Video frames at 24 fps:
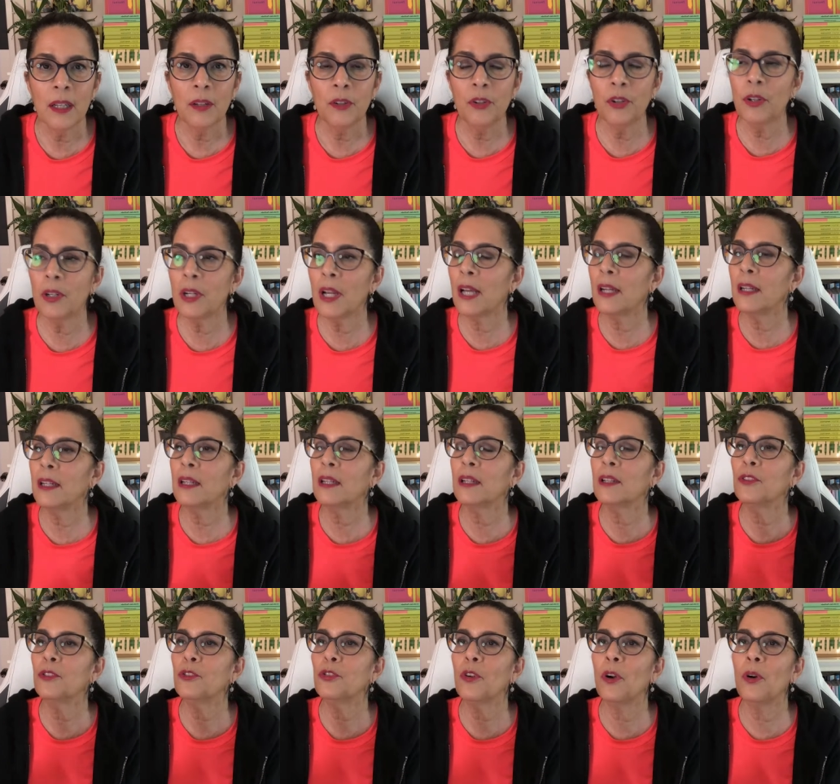You're not in
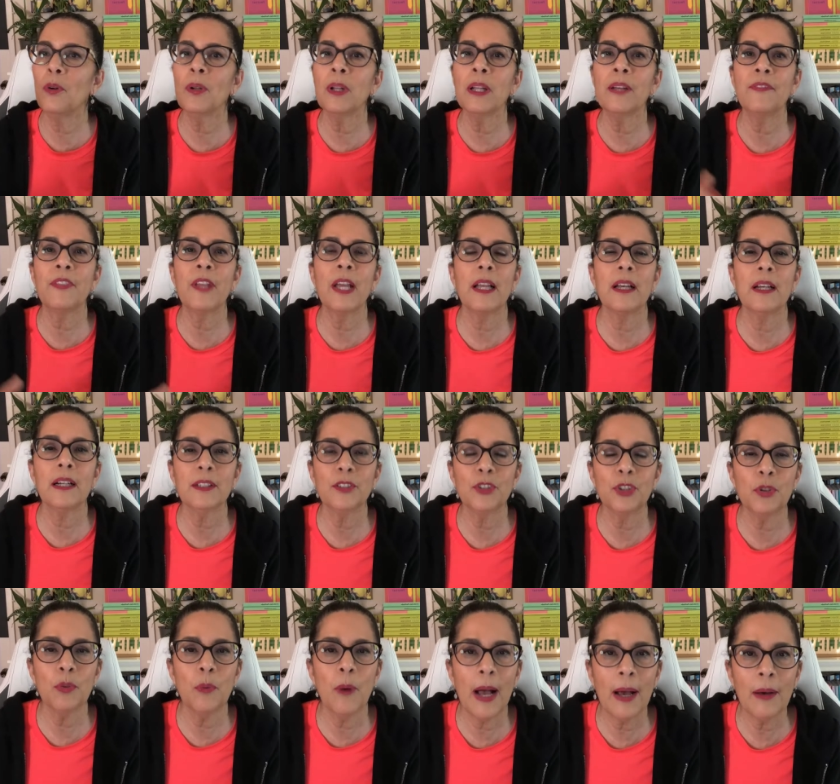control if they
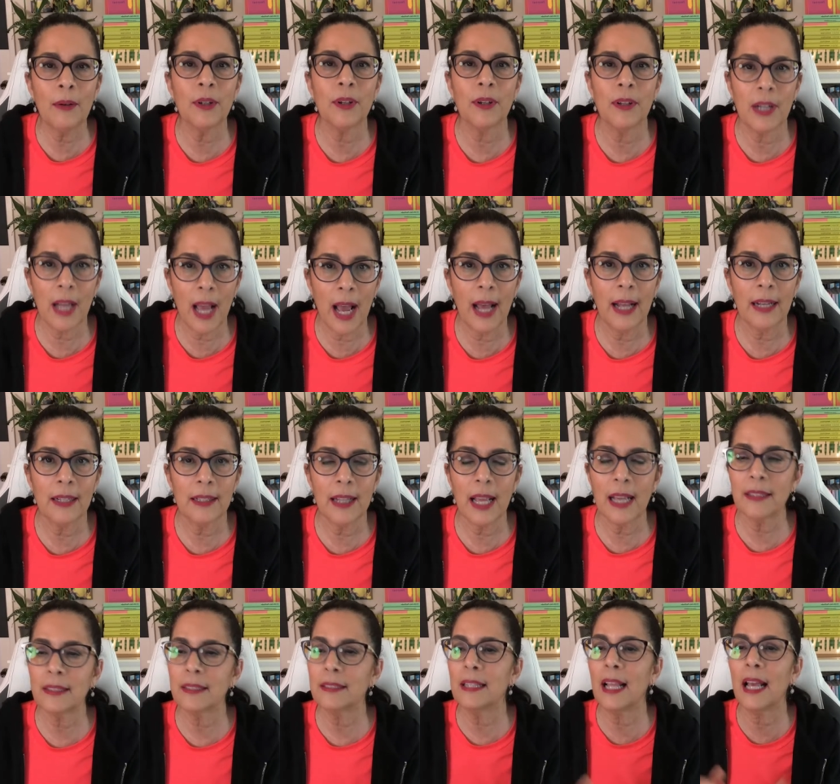cut you out or not.
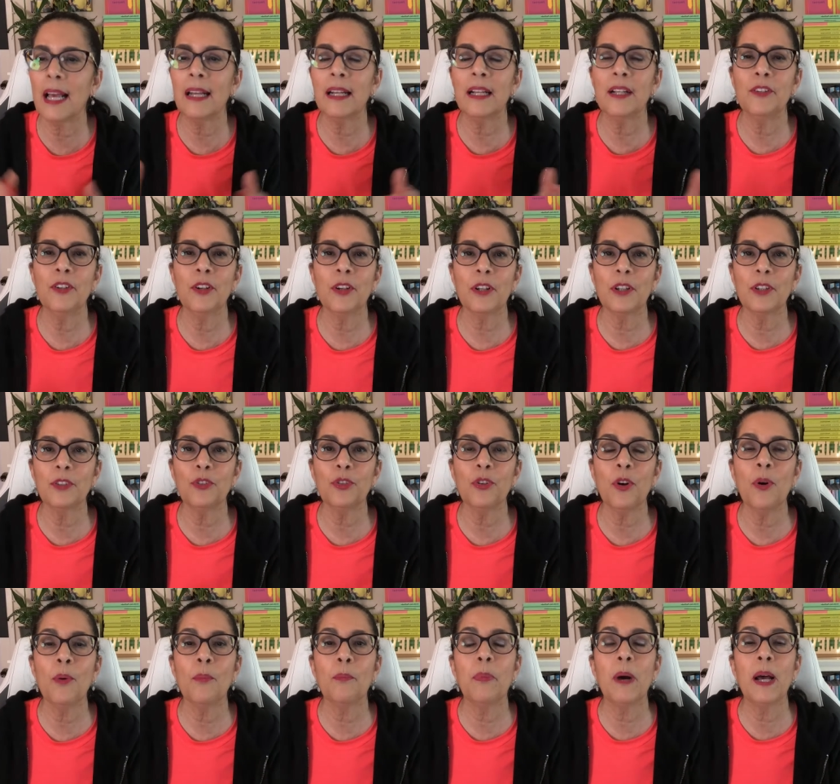That's not in your
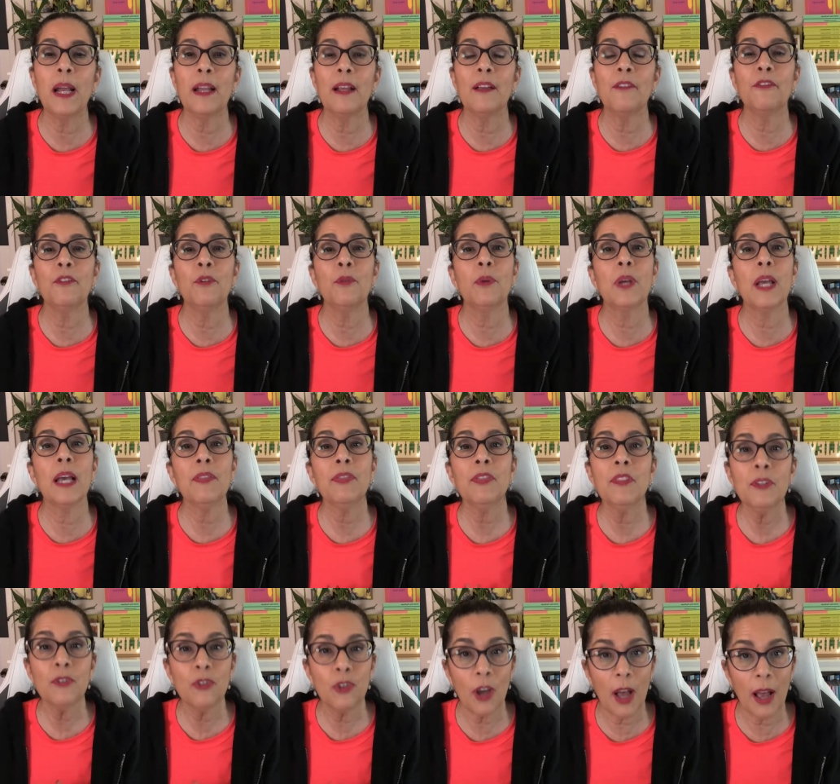control. But if you get
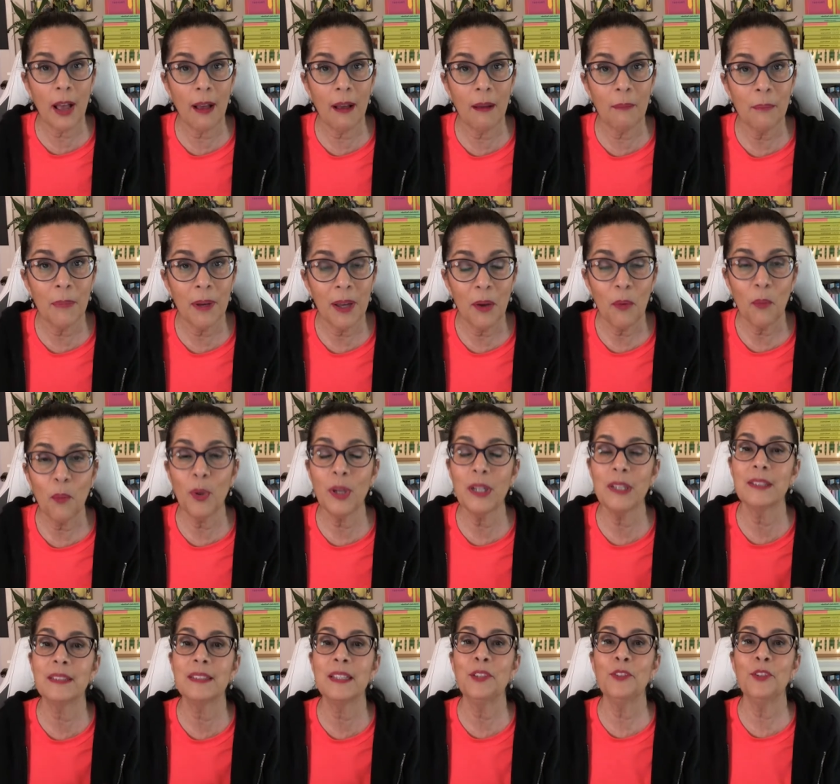the job, what
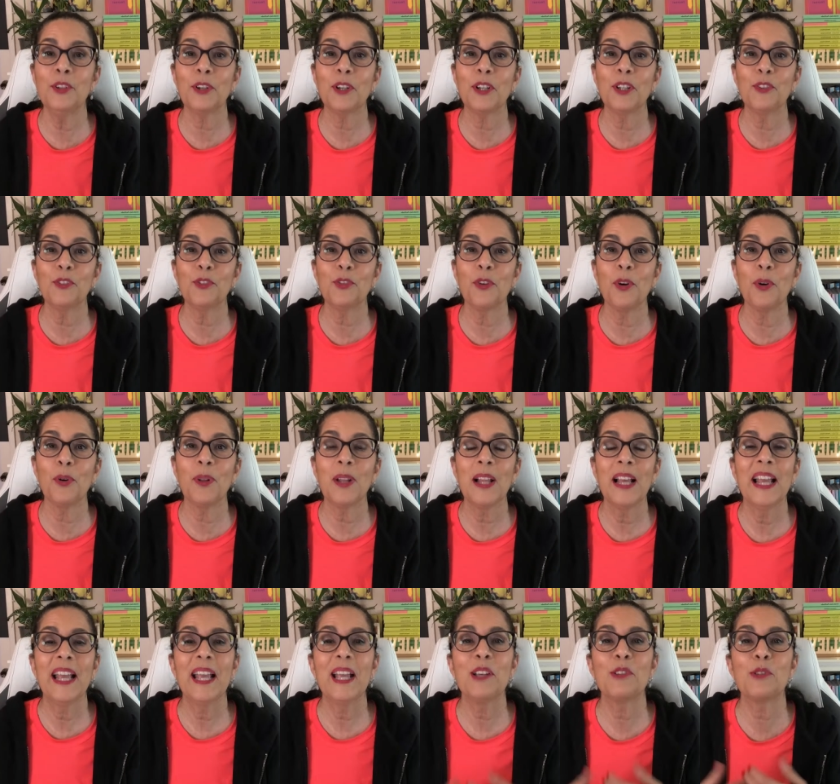is in your control
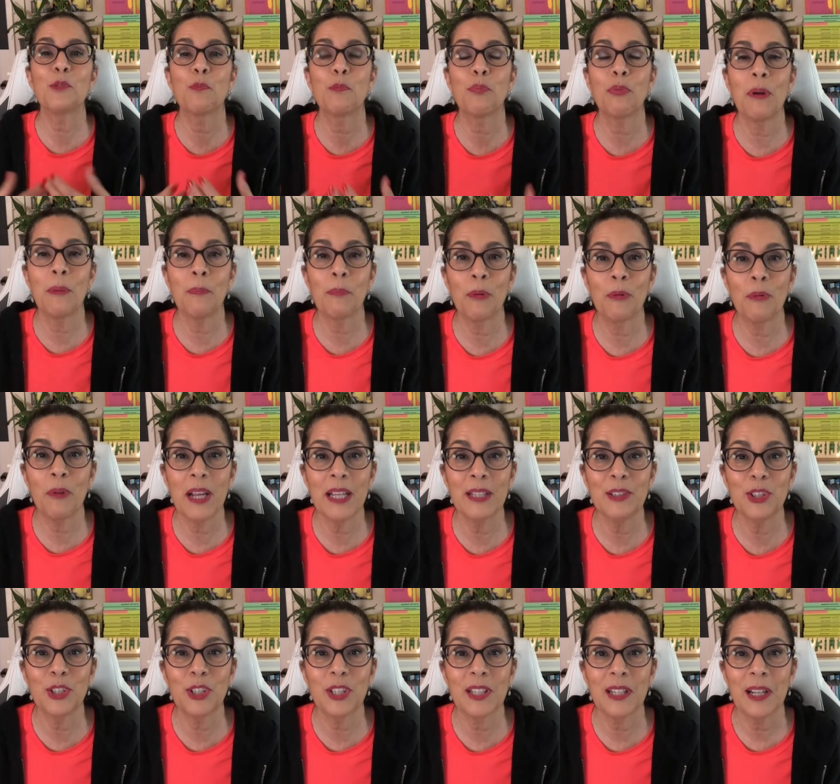is
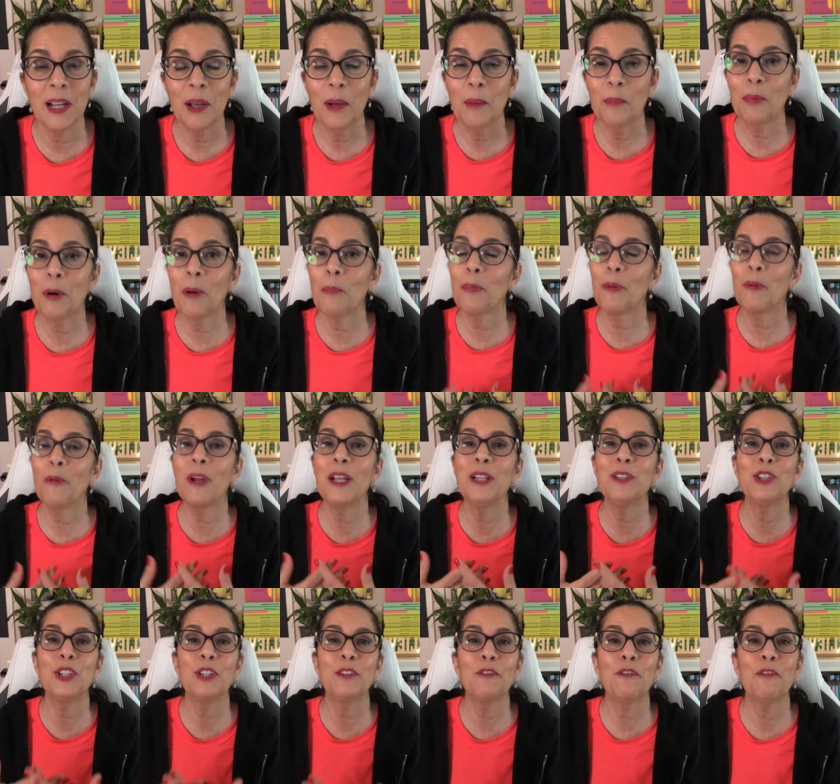preparation.
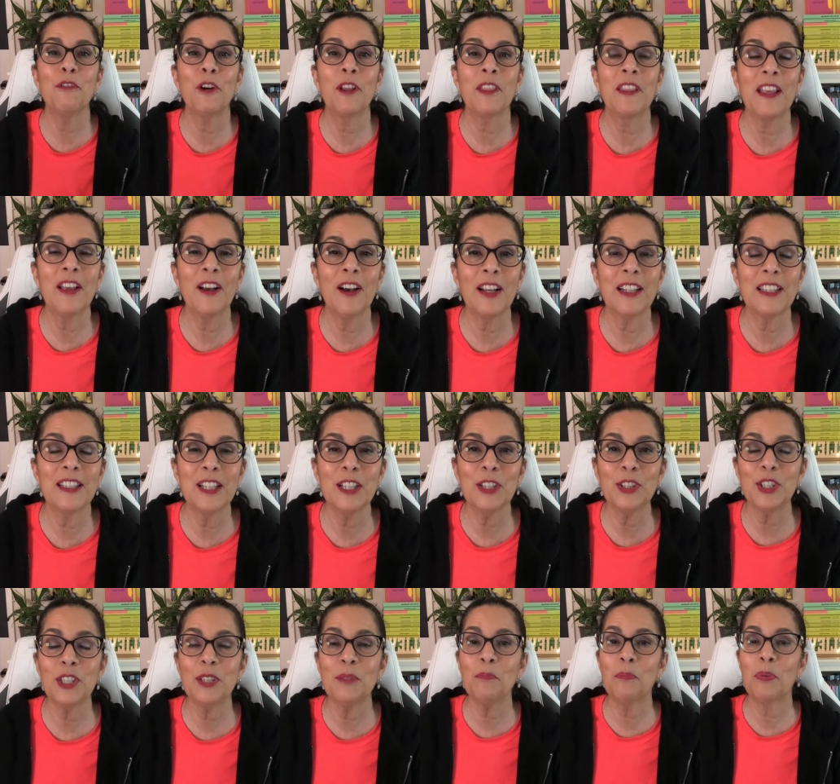Preparation for the
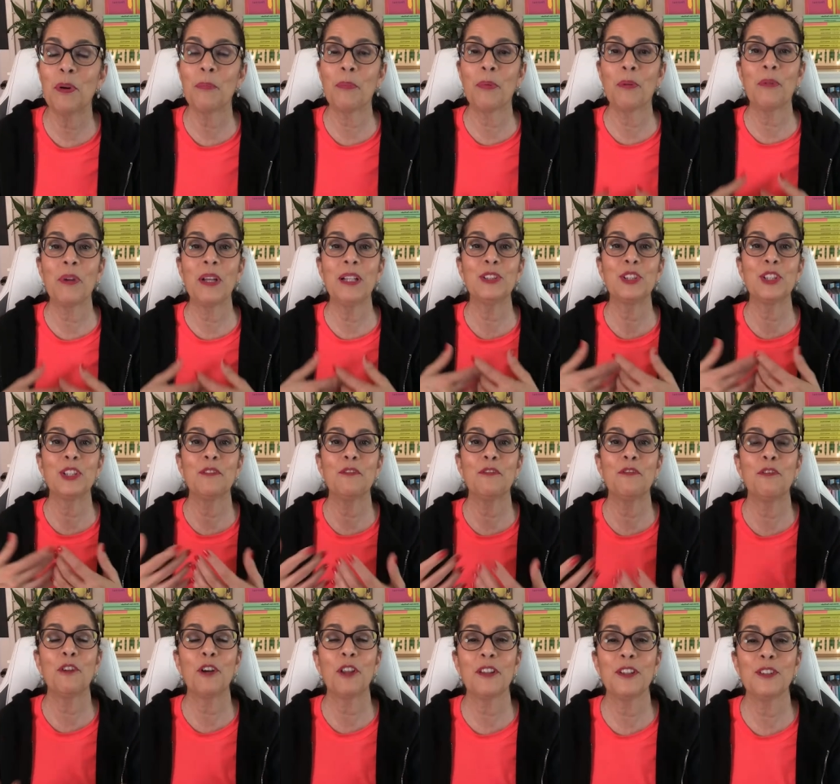audition, preparation
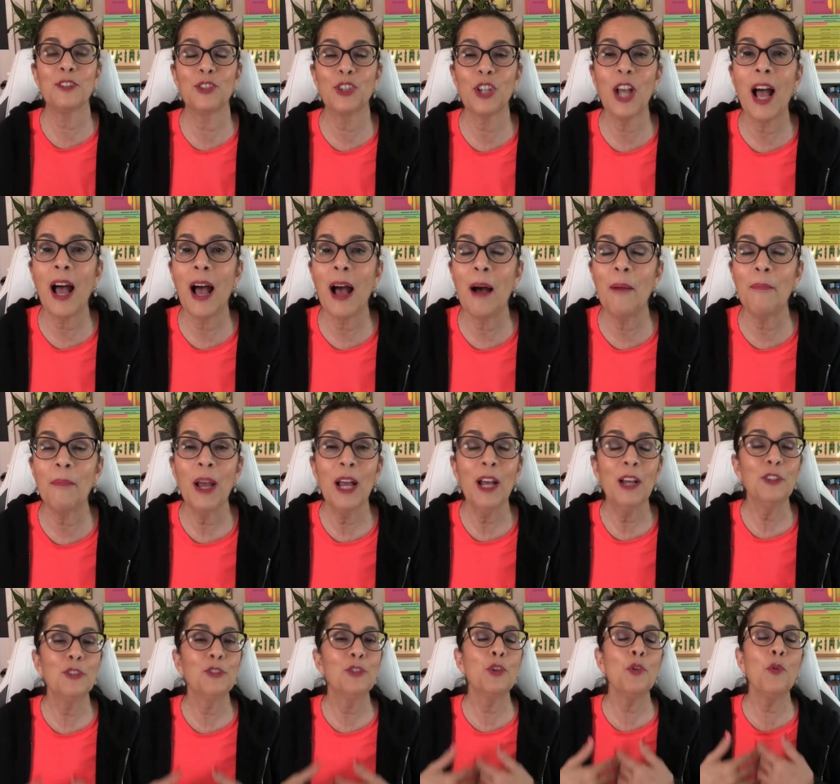for the job,
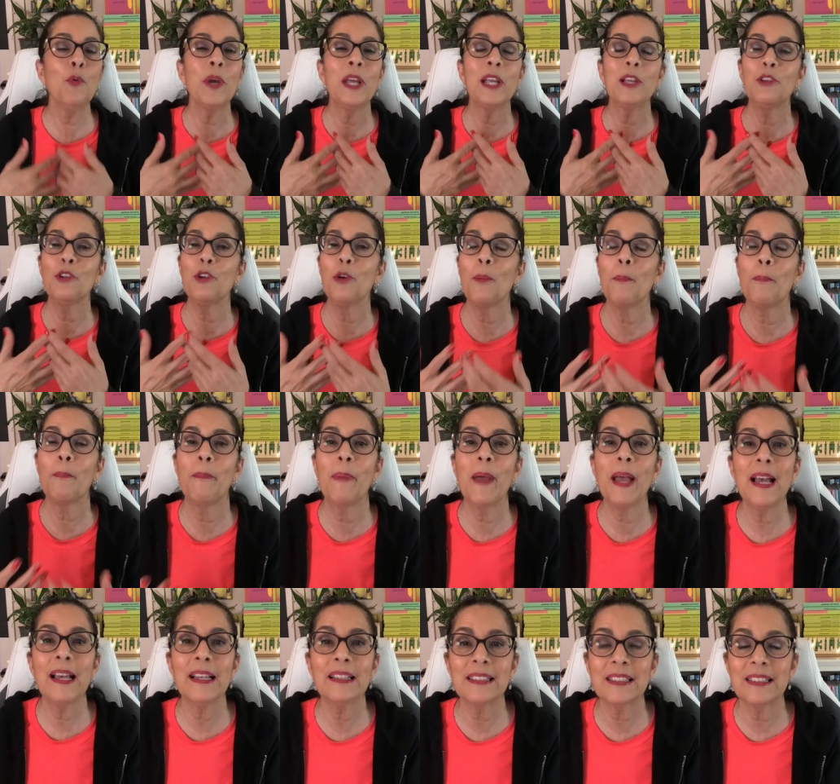doing your
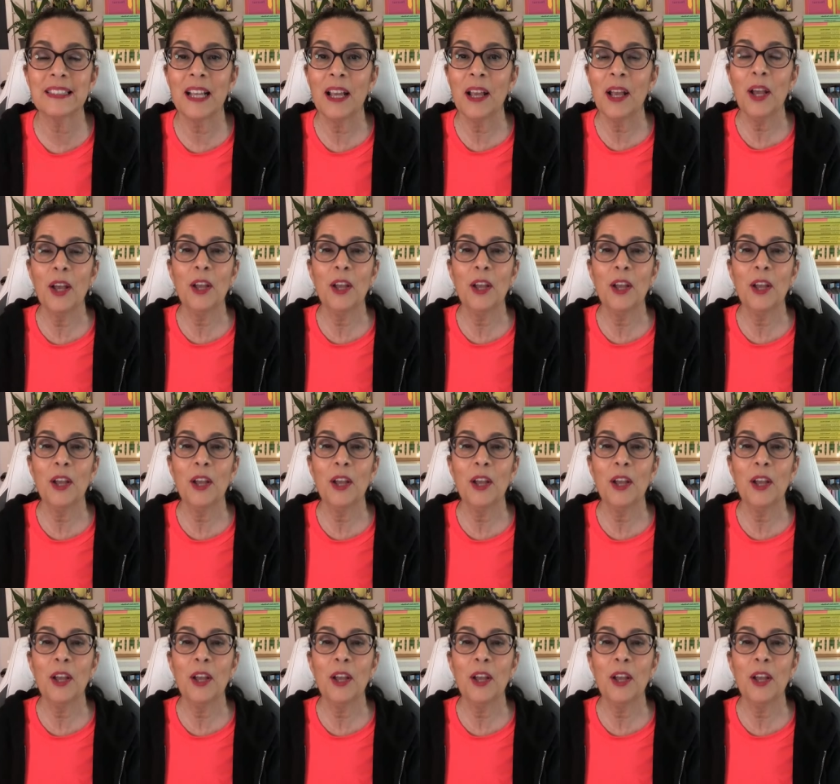best.